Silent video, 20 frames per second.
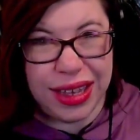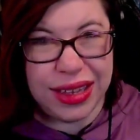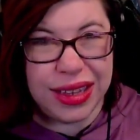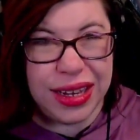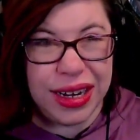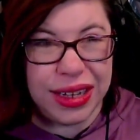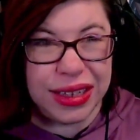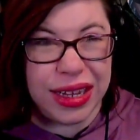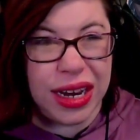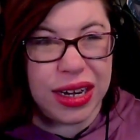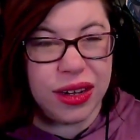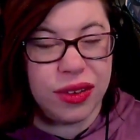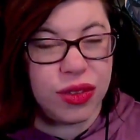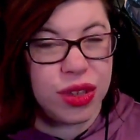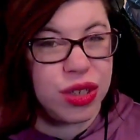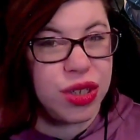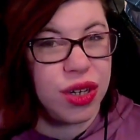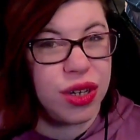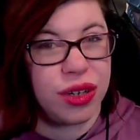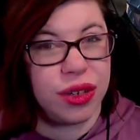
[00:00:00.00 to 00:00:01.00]
and then at the end of
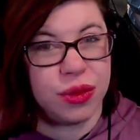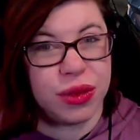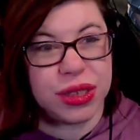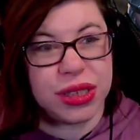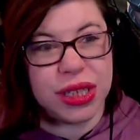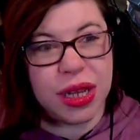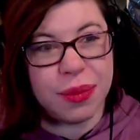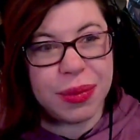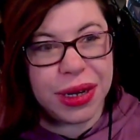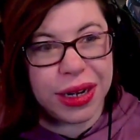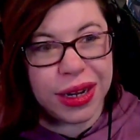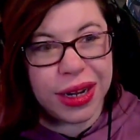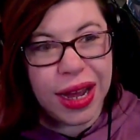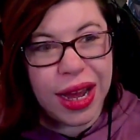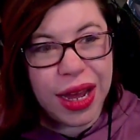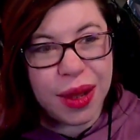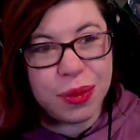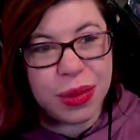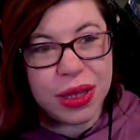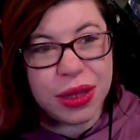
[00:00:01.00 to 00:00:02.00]
the turn, it will summon a
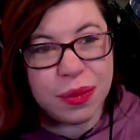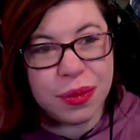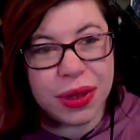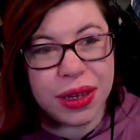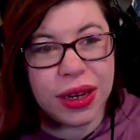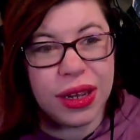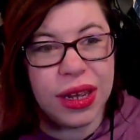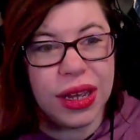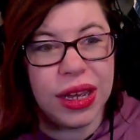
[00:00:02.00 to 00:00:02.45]
copy, but